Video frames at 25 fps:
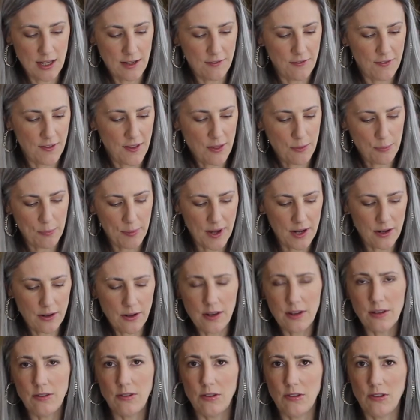If the
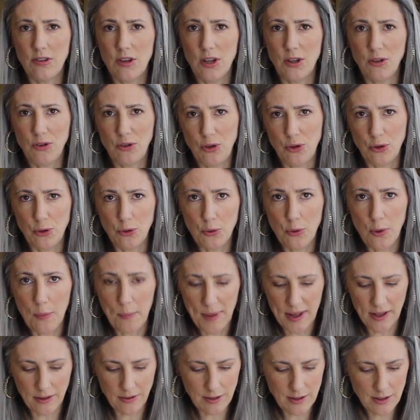butter is too
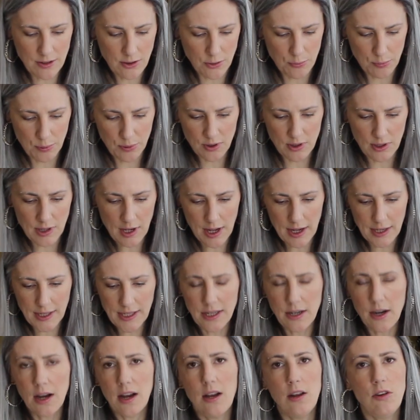melted, you put it on
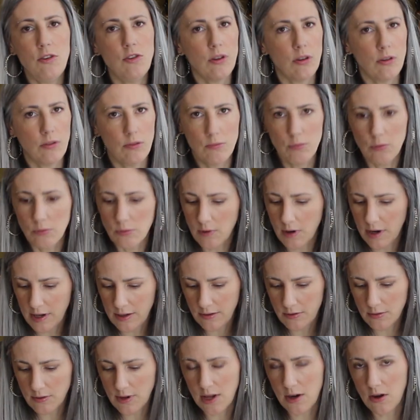here and it just
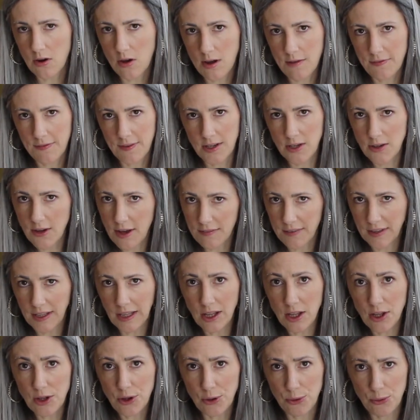runs right off and you have a
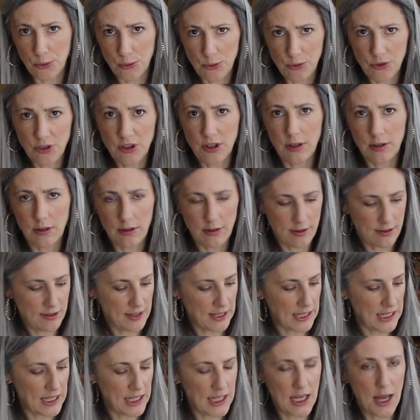huge
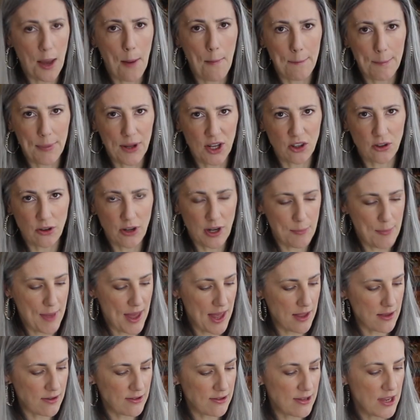sticky buttery
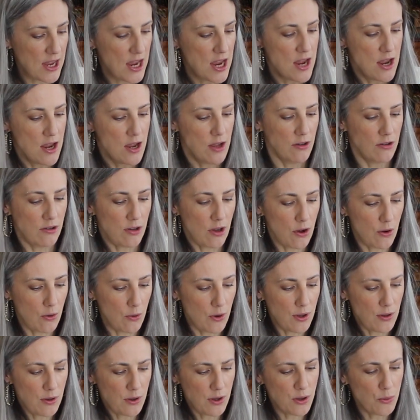mess.
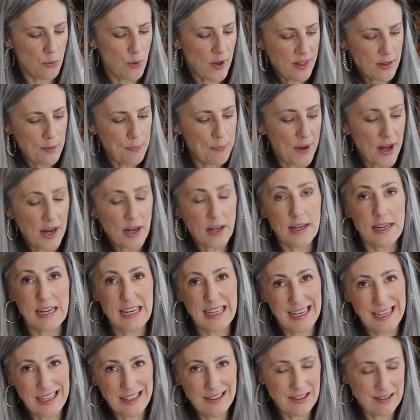So you want the butter
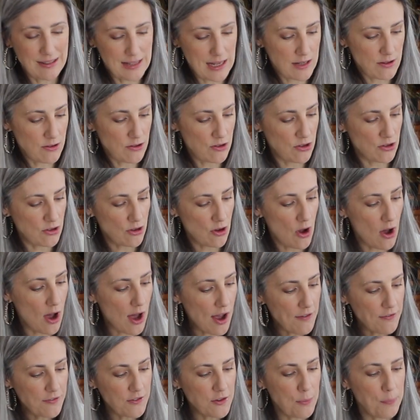nice and
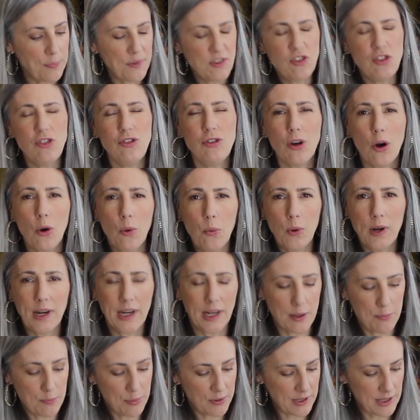soft, but you don't want
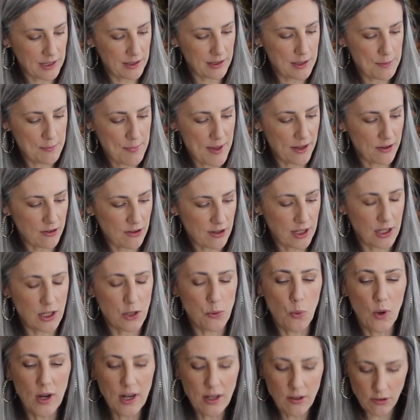it completely melted.
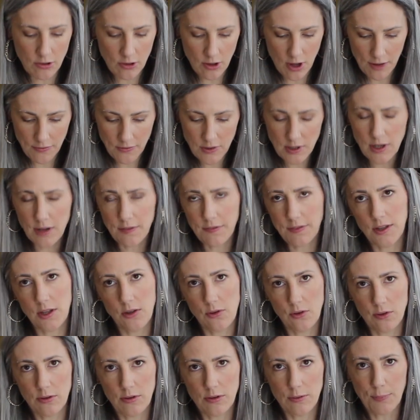You want it soft enough that
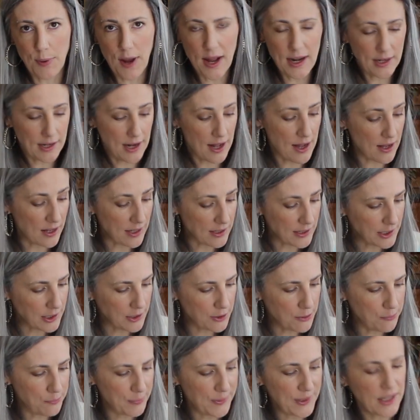you could spread it on
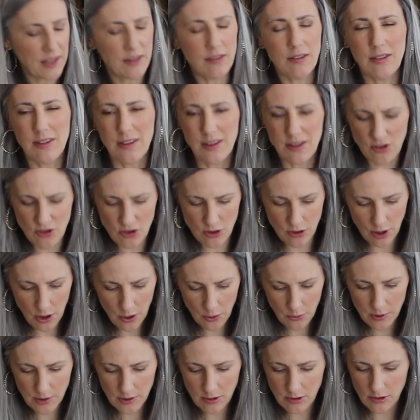here because the
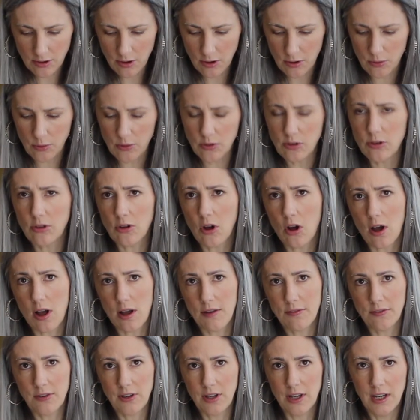dough is so
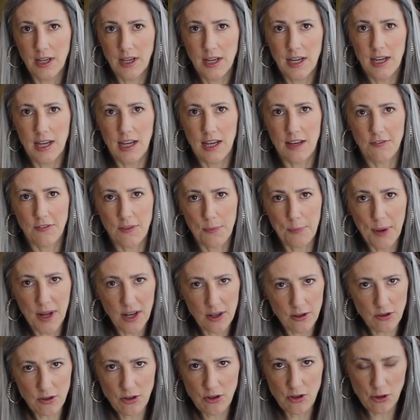soft. If the
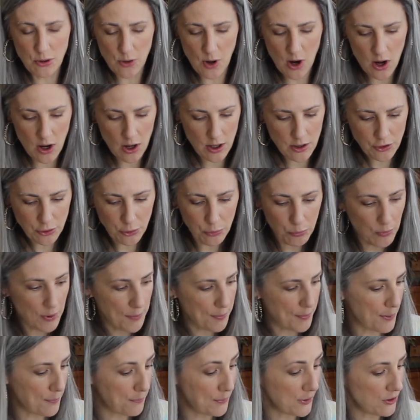butter's too hard, you'll
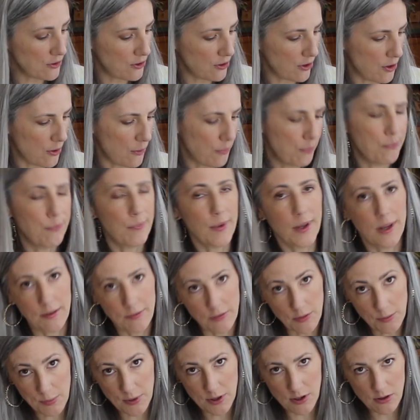rip up your dough. But
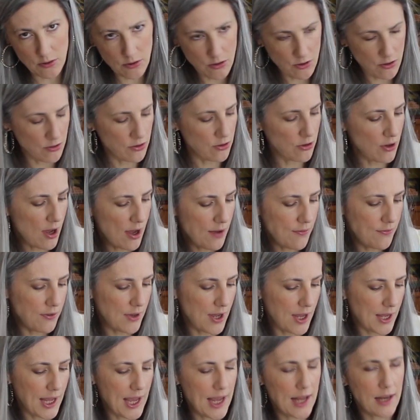if the butter's too soft,
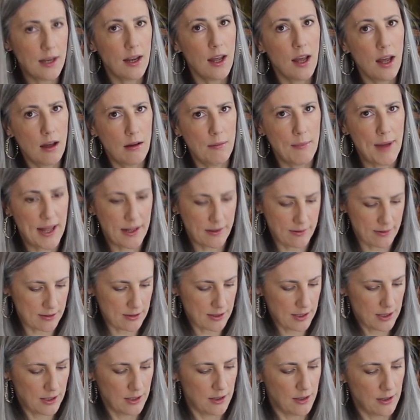again, a
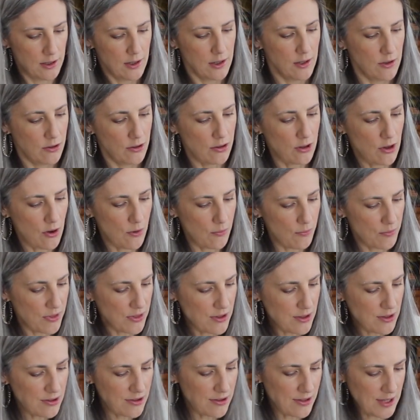mess. So
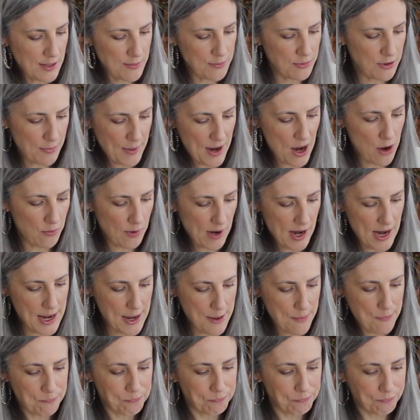this seems about
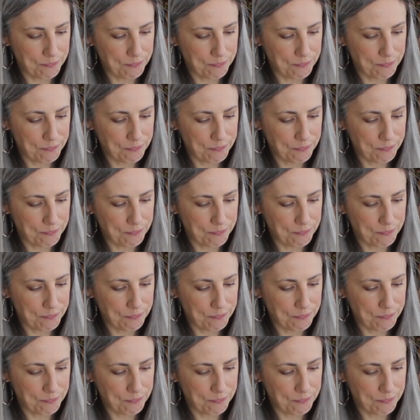right.